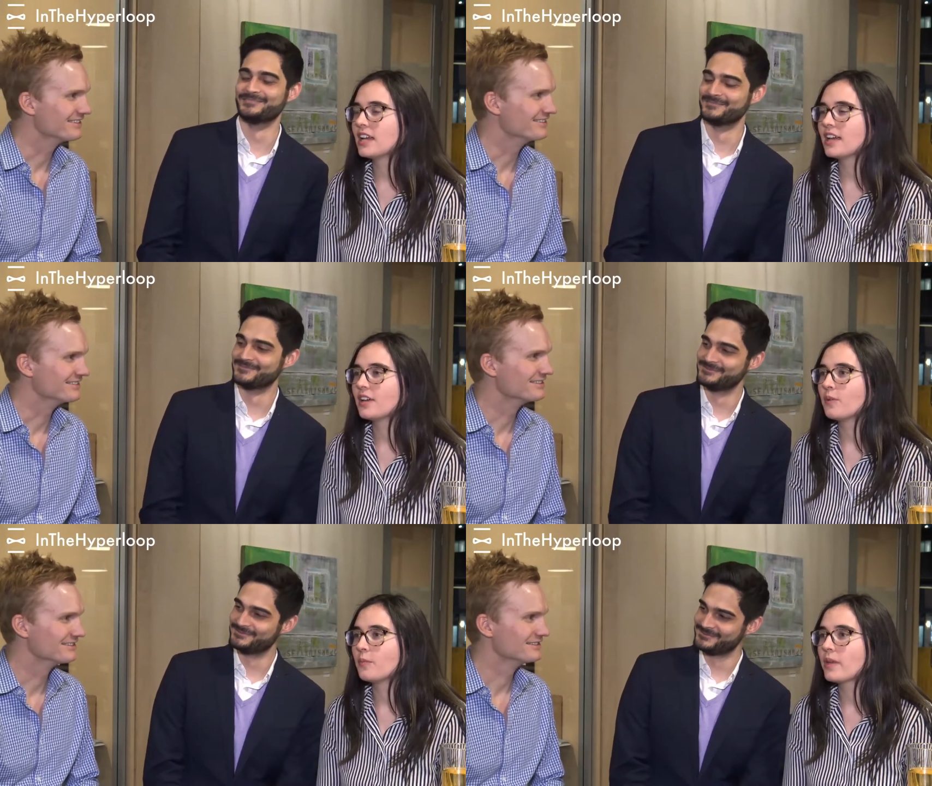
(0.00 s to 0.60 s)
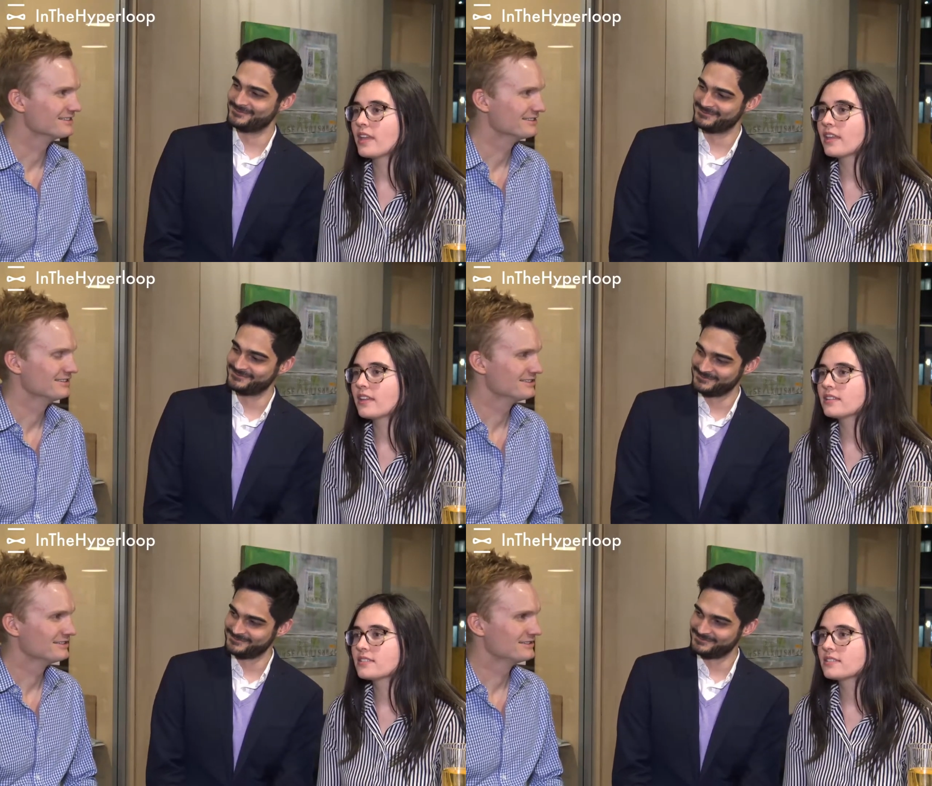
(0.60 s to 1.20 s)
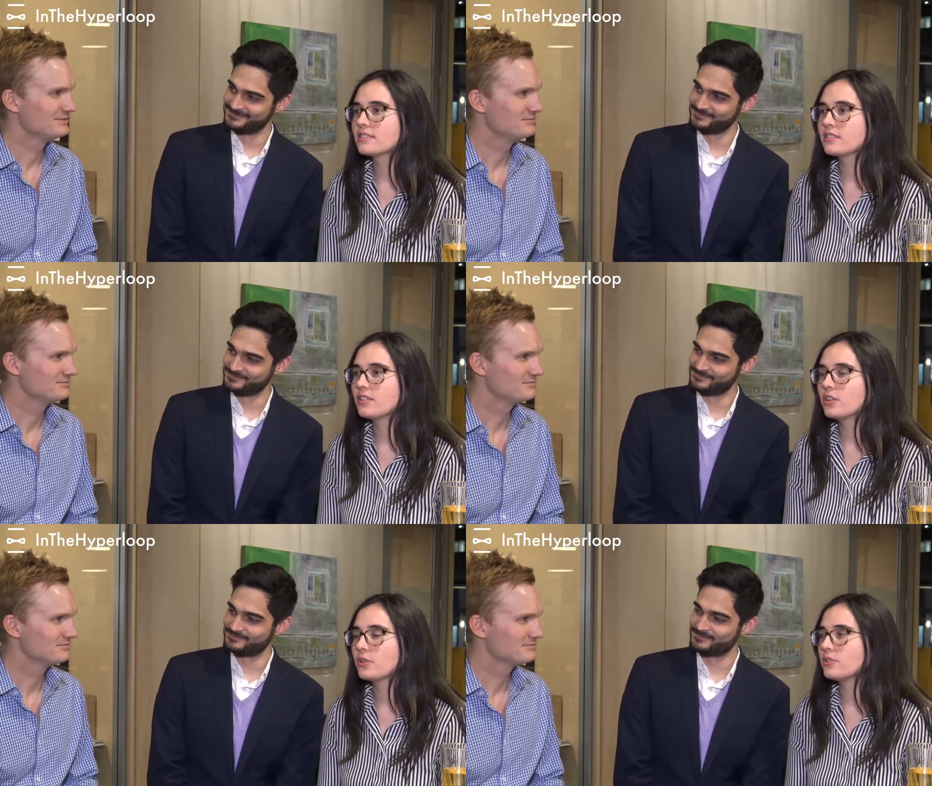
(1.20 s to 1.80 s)
Speaker 1: yeah. um, and that is,
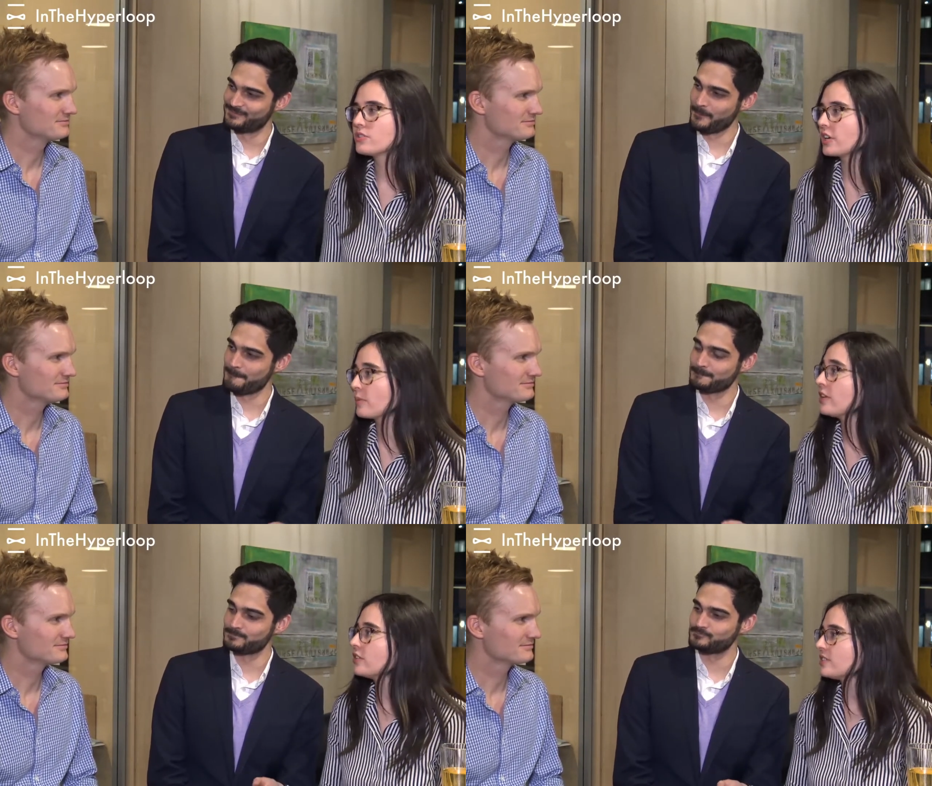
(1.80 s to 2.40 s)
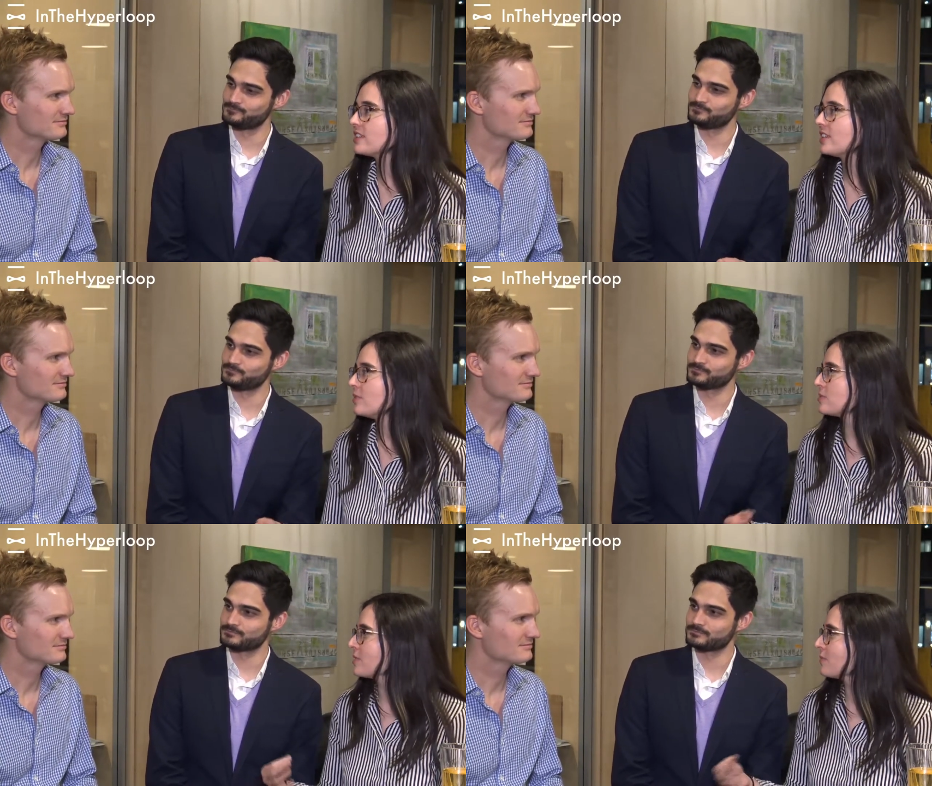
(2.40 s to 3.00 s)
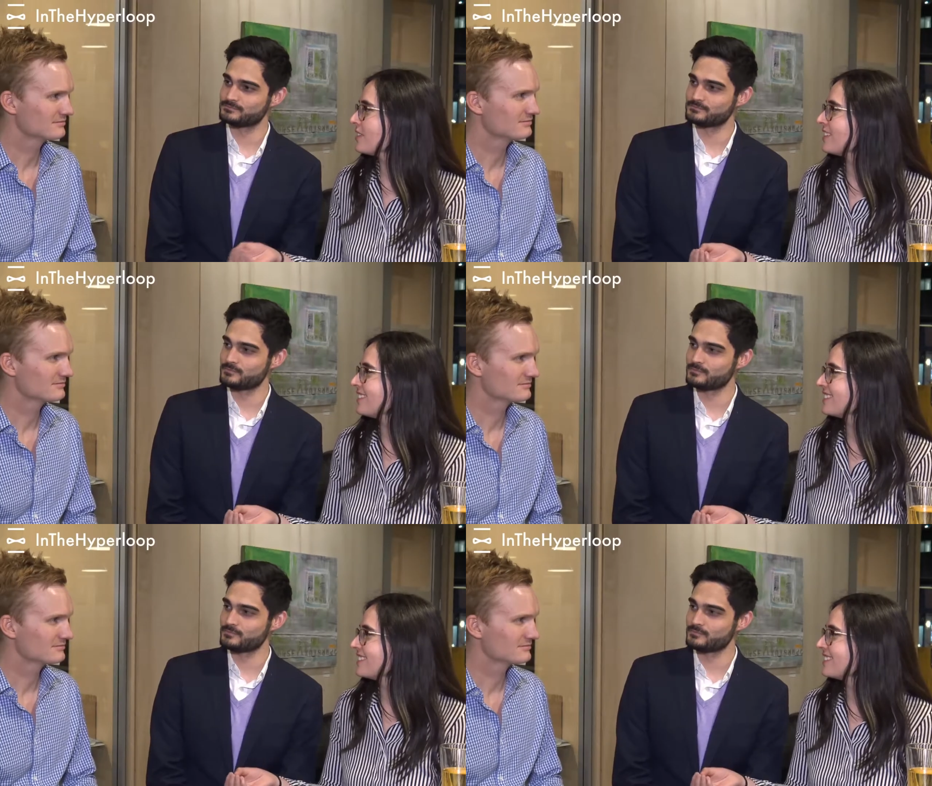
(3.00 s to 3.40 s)
you know, when you're talking about your team, something,